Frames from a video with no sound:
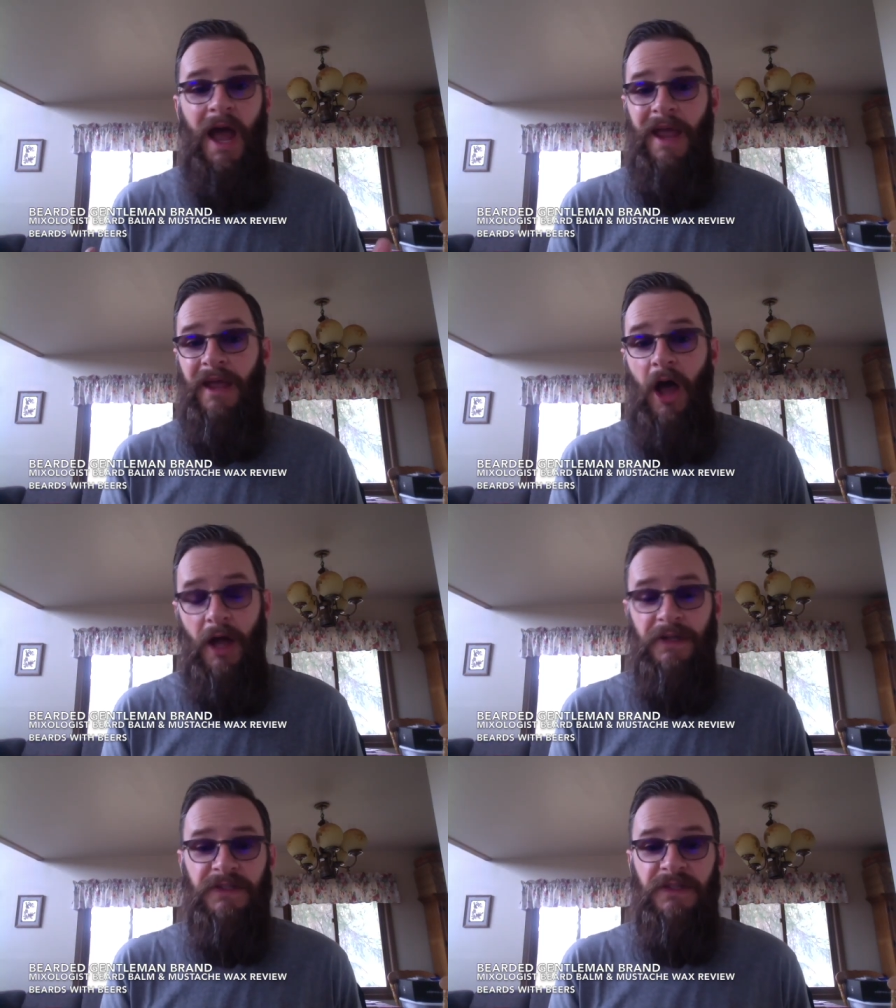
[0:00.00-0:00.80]
I
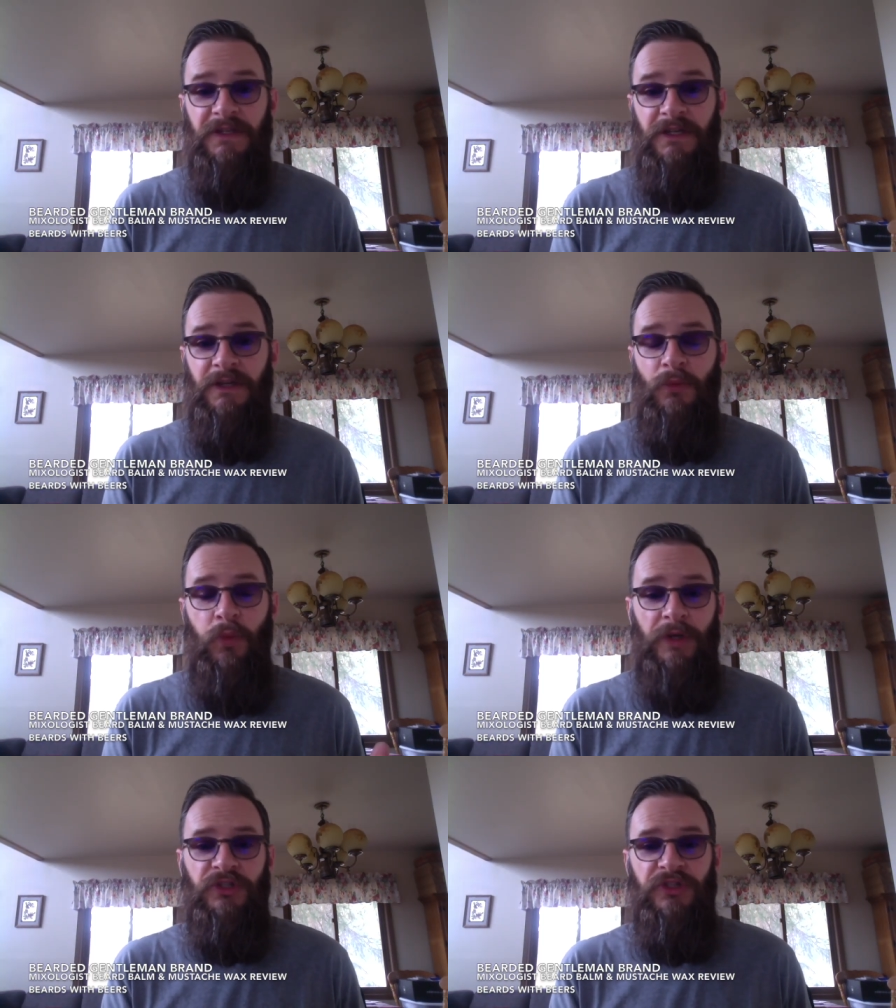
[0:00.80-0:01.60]
honestly
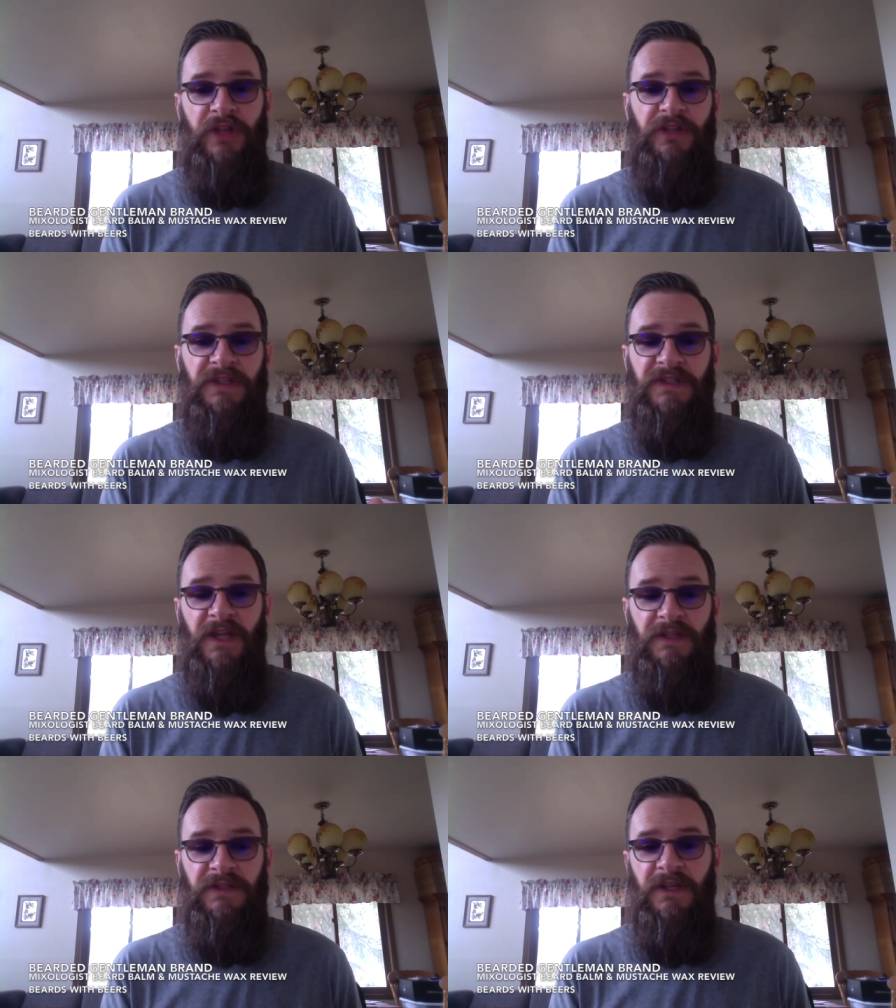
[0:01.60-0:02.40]
wish that the
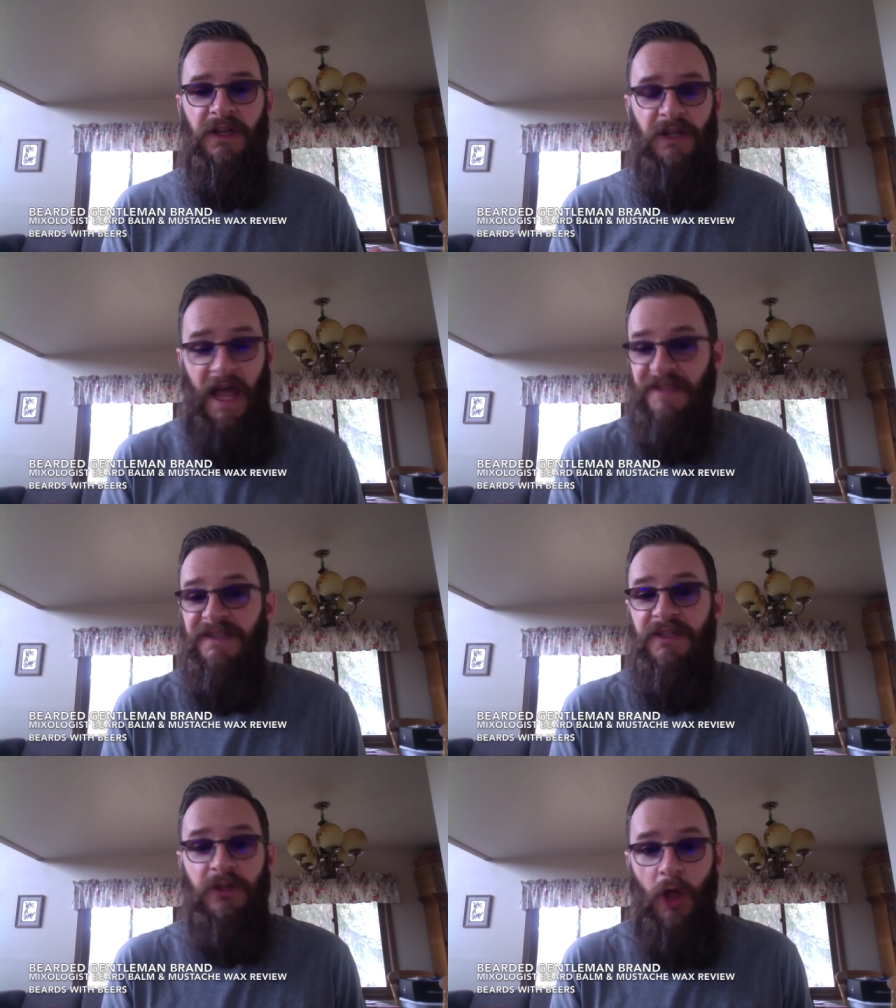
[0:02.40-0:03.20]
scent
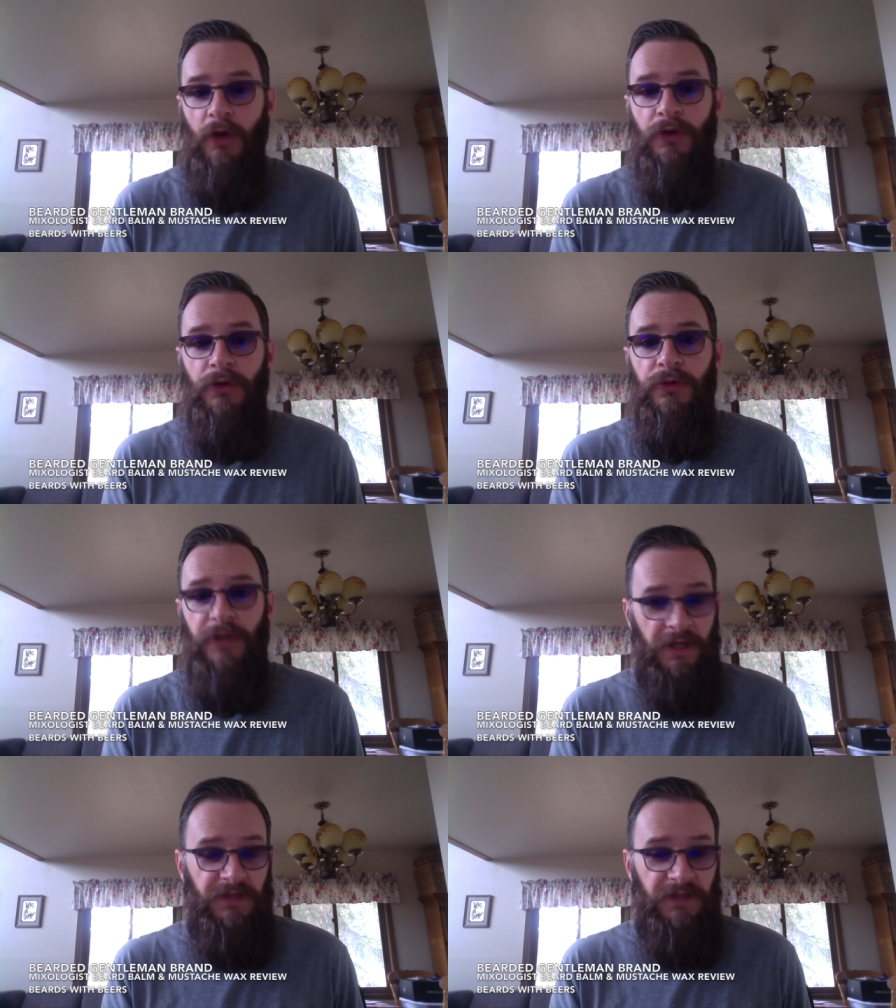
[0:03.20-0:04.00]
lasted longer
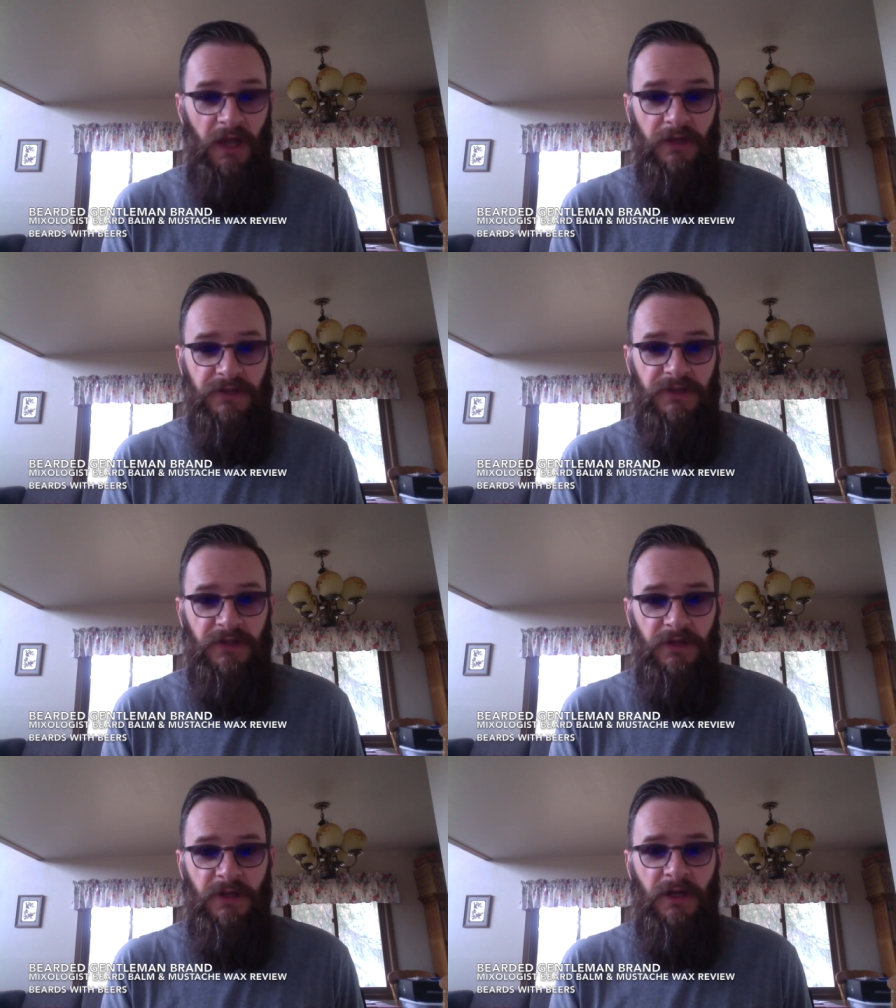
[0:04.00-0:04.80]
than it does.